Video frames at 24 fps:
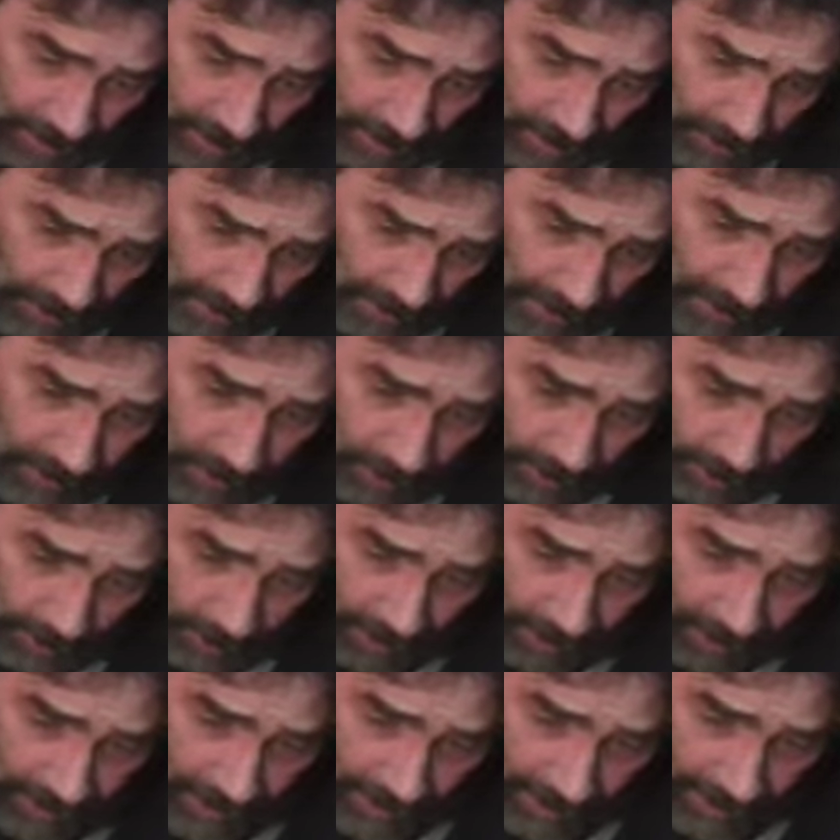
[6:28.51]
to these
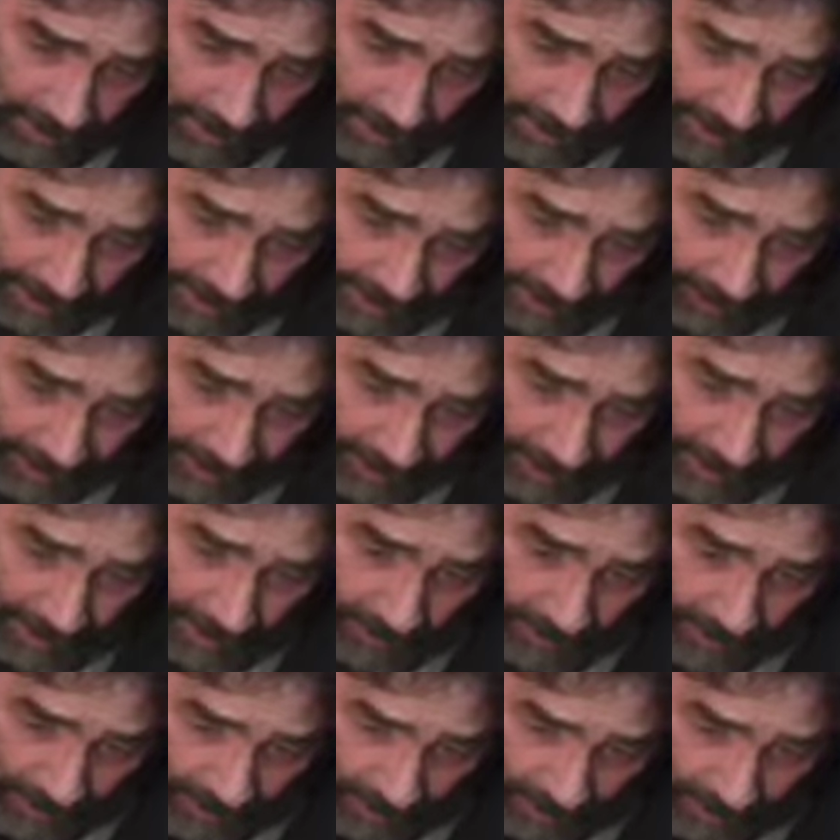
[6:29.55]
rules and keep
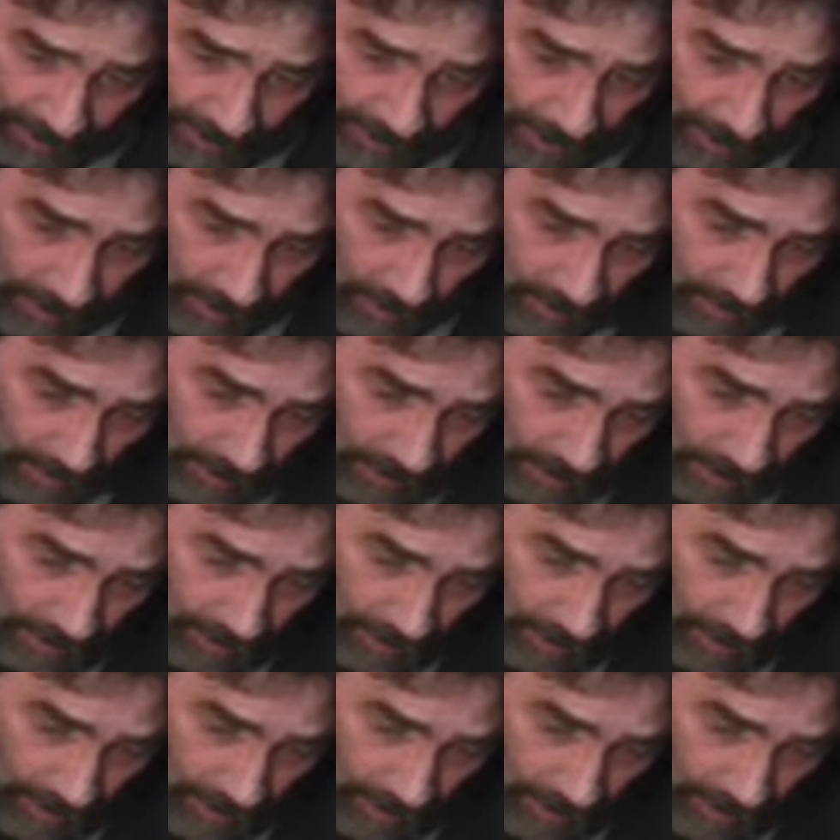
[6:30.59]
and do them,